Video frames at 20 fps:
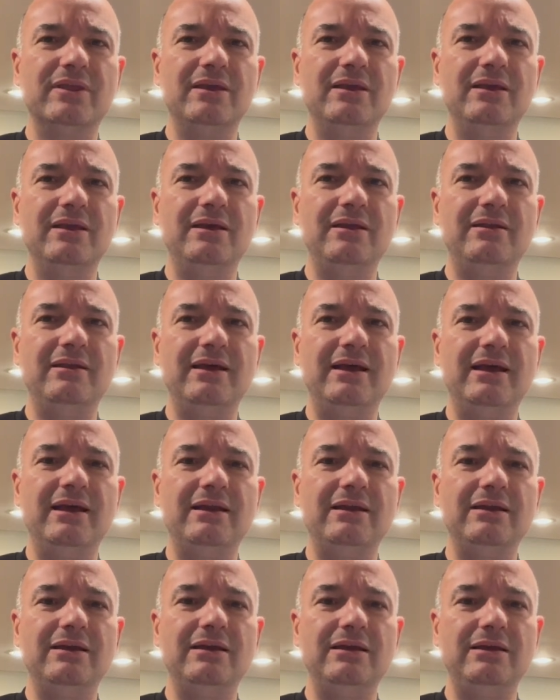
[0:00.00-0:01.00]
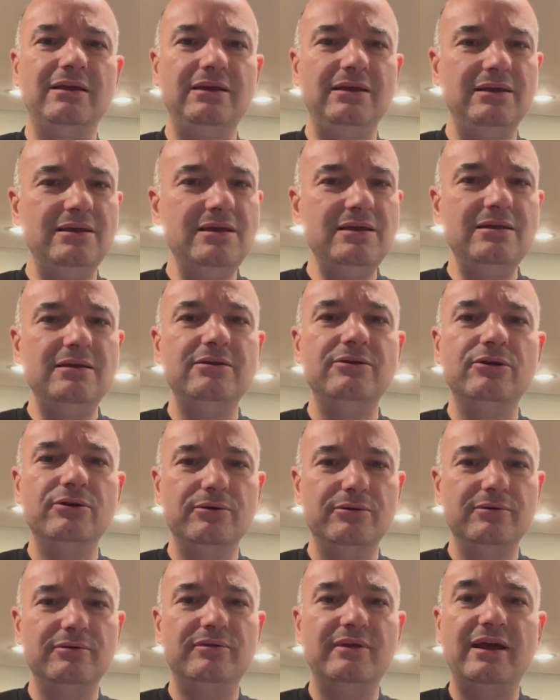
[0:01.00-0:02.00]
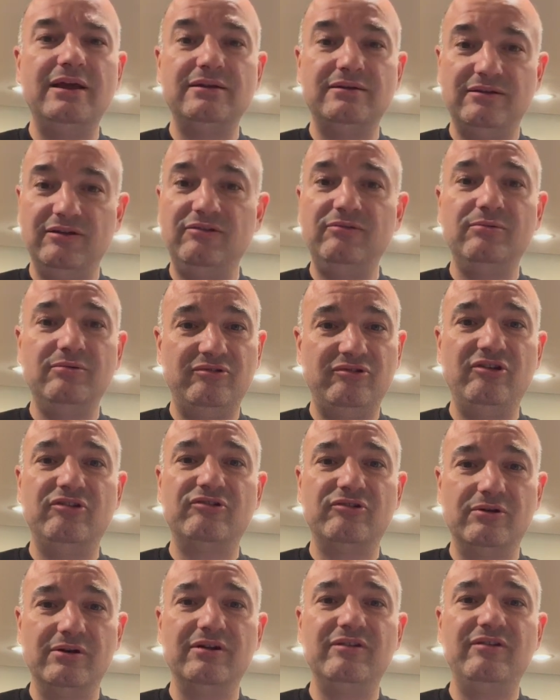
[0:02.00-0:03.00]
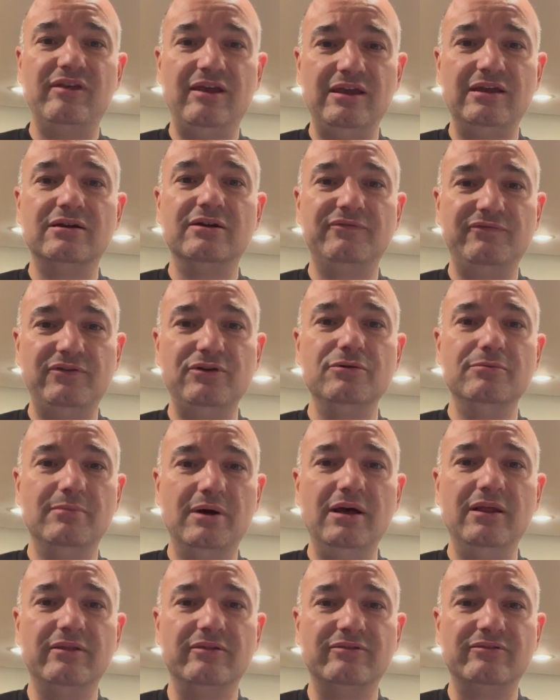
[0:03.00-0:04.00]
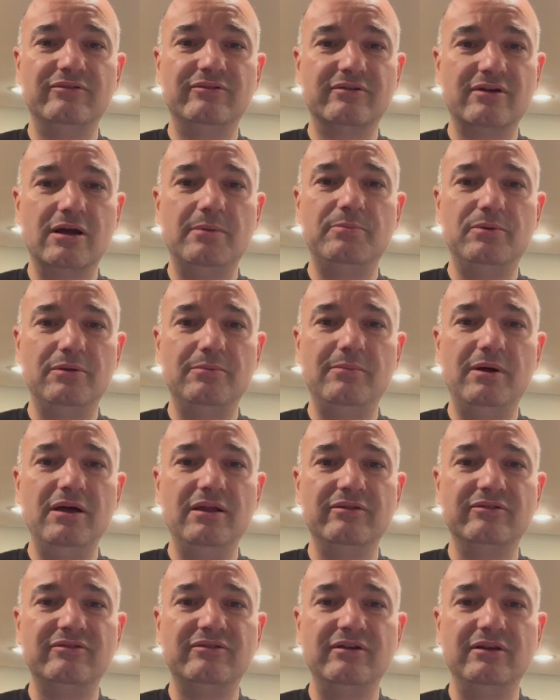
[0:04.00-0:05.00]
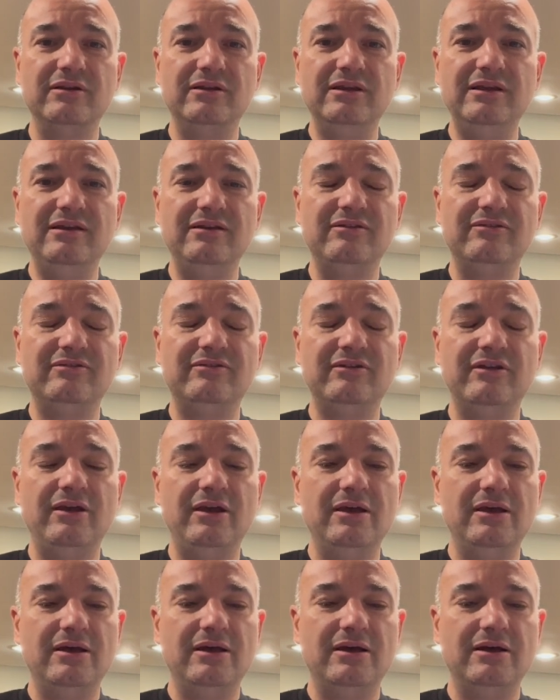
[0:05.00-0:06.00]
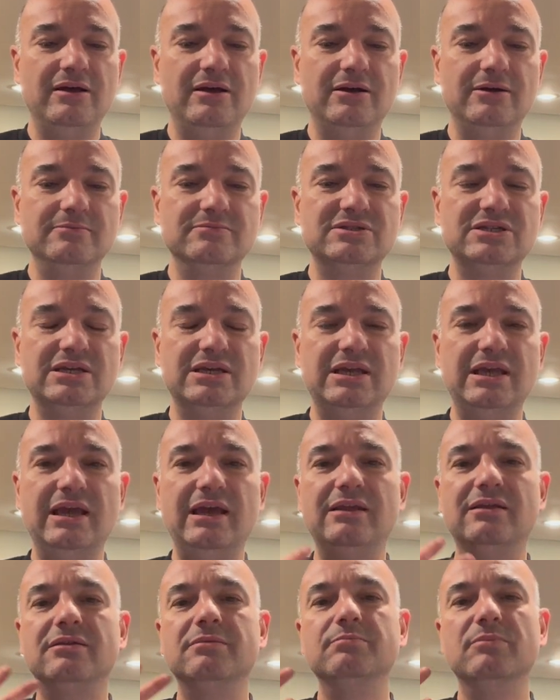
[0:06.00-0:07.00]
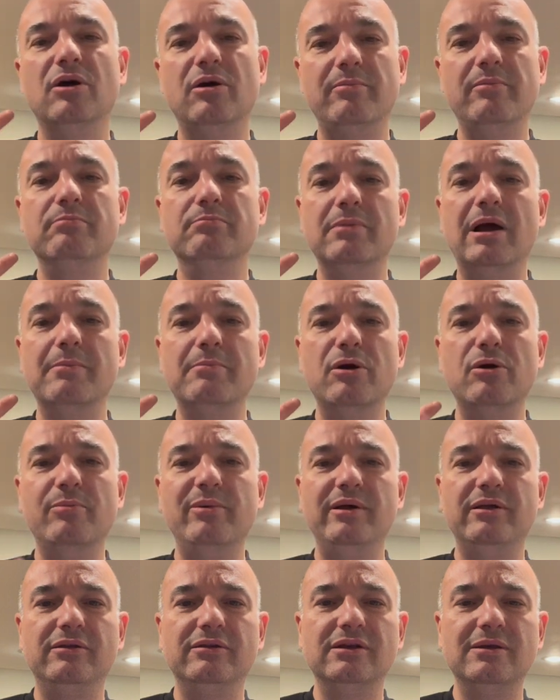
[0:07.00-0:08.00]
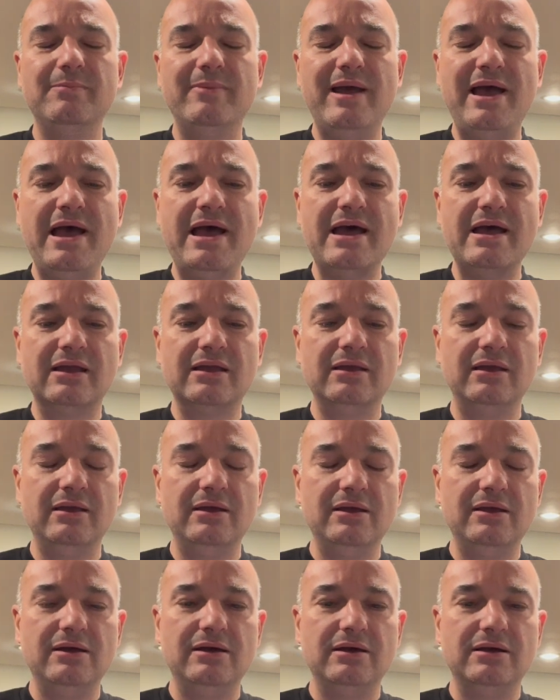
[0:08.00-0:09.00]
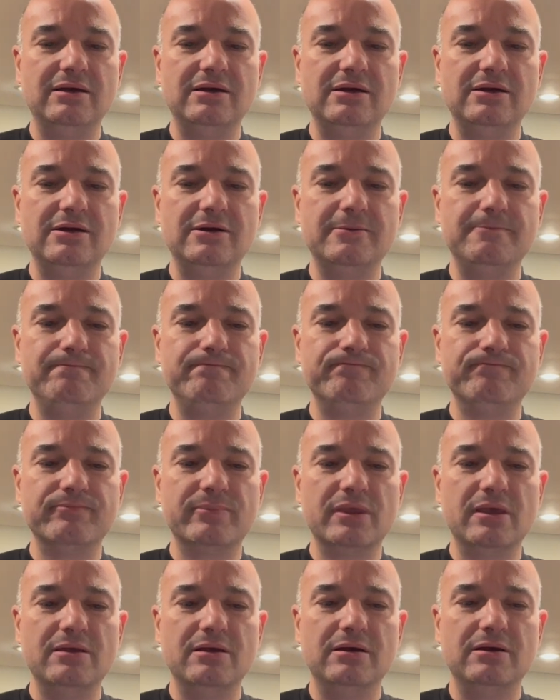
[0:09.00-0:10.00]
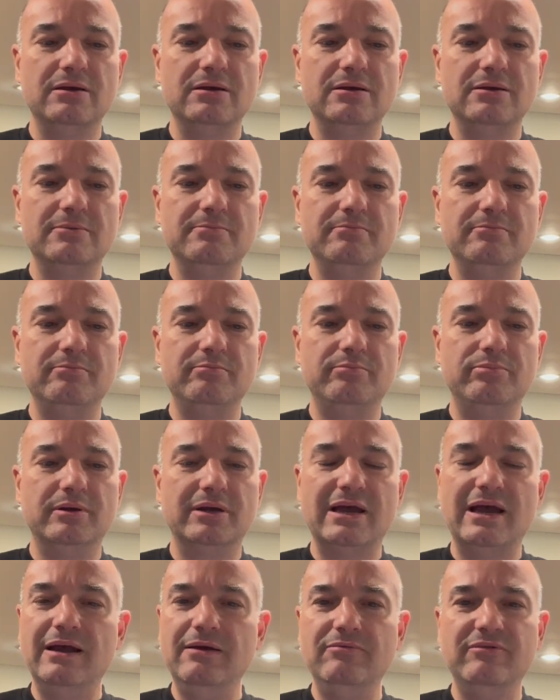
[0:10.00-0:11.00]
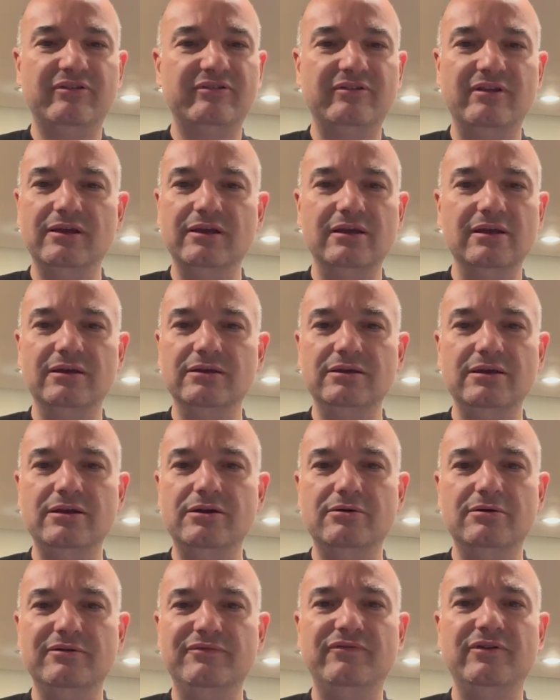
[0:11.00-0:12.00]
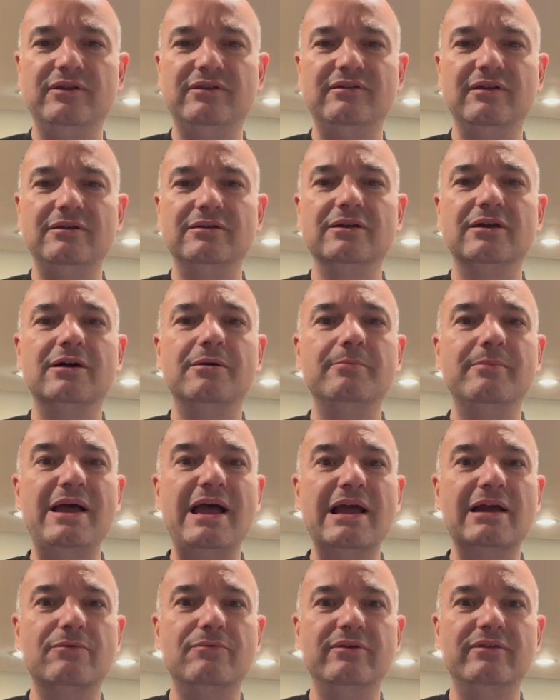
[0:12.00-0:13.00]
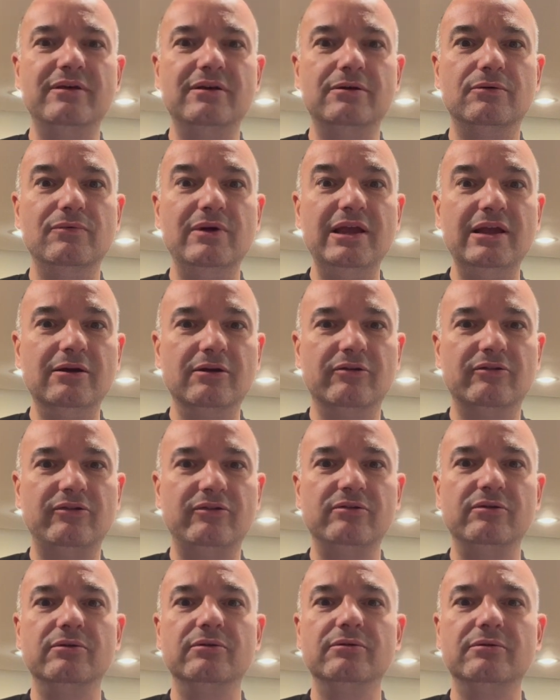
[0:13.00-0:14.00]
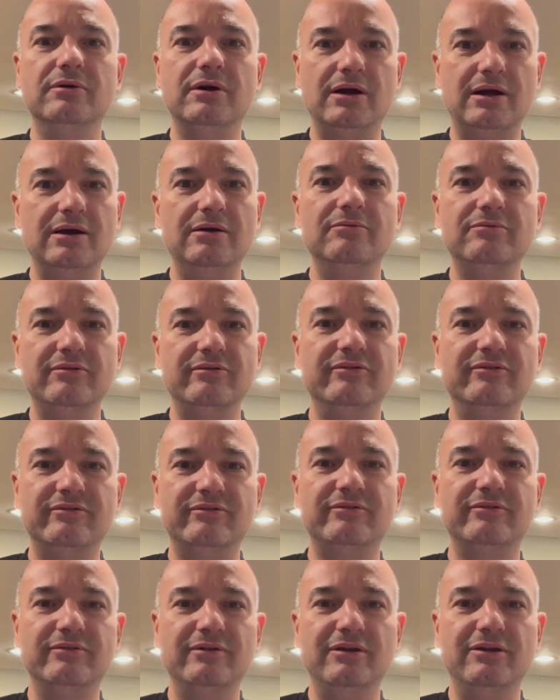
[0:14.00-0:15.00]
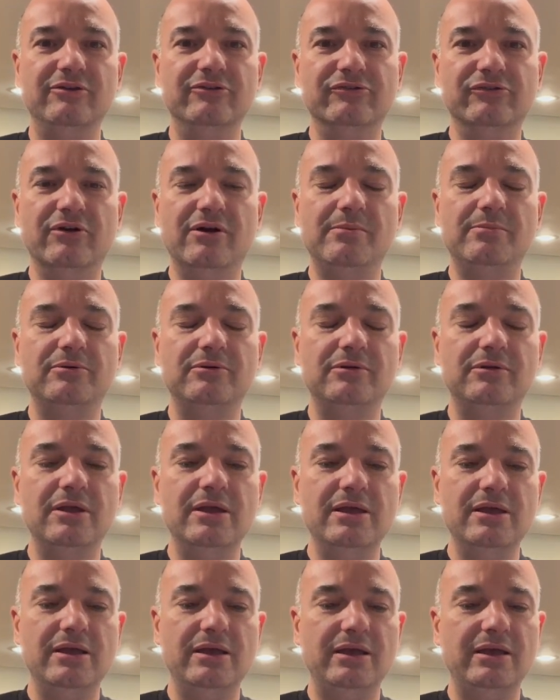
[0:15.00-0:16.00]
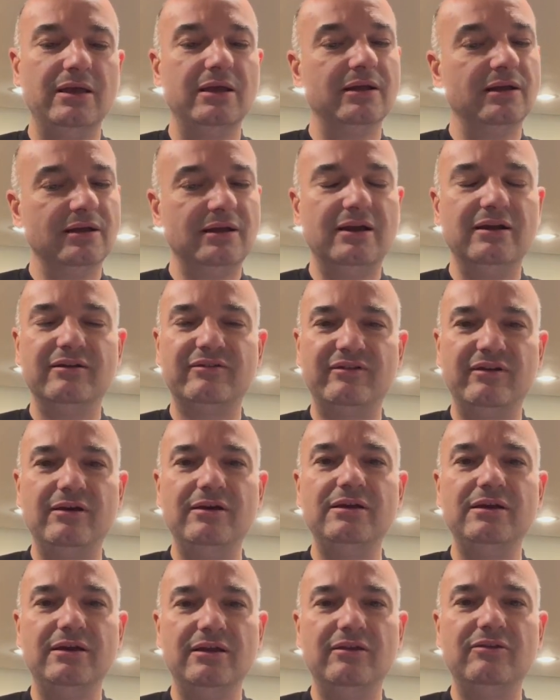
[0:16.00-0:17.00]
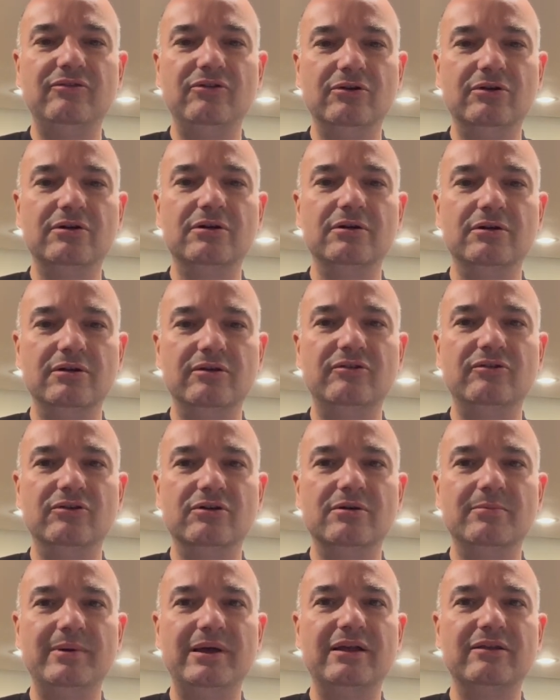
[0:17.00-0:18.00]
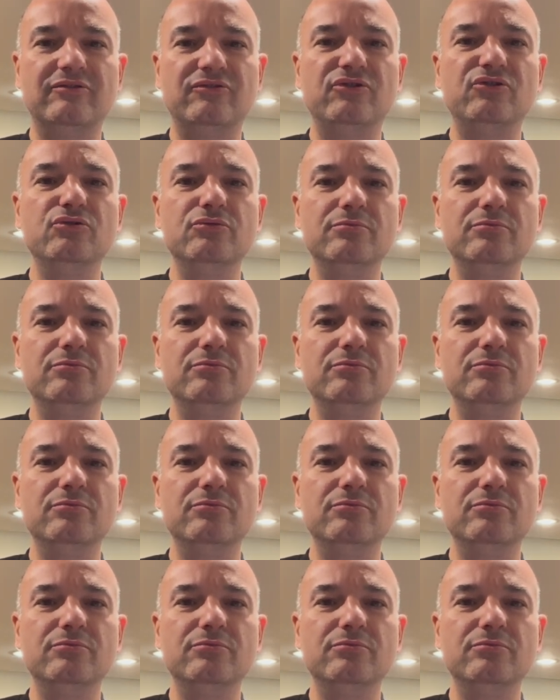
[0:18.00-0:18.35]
in that he knew that this was just going to take a few months, couple of months at least, to get my mobility back. But I was thinking, if it didn't come back within a week or two, I was in trouble. And I got to tell you, it took about 2